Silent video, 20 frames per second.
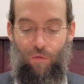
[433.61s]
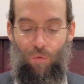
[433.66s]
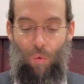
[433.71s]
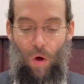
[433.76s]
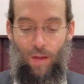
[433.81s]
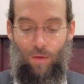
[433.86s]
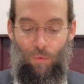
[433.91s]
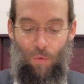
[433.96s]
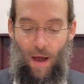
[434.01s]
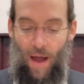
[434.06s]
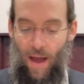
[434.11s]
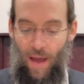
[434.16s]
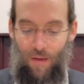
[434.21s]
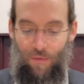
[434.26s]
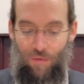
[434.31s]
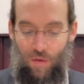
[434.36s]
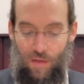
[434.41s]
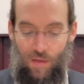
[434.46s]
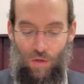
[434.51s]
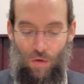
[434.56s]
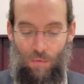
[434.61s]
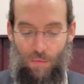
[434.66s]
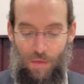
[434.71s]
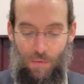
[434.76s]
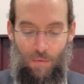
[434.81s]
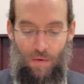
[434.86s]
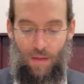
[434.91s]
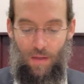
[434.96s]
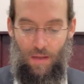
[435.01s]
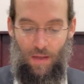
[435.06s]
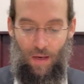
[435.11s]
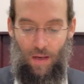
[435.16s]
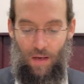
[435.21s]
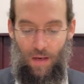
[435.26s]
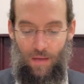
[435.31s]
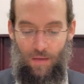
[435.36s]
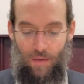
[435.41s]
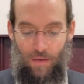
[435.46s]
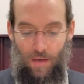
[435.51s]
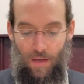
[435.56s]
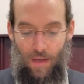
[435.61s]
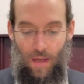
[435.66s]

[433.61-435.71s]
one wife the ksubas bin indichren.